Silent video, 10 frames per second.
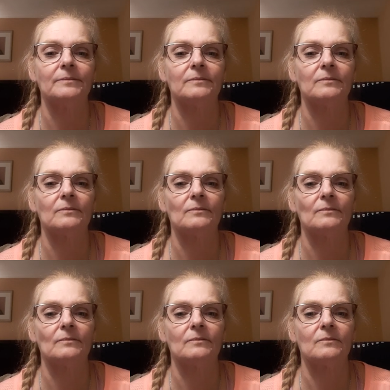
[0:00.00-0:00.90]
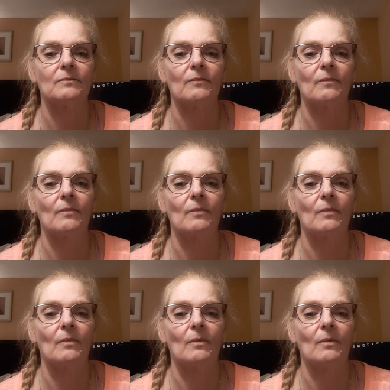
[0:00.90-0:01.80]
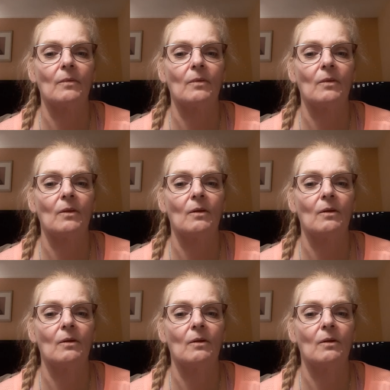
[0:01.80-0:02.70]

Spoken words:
Nobody speaks.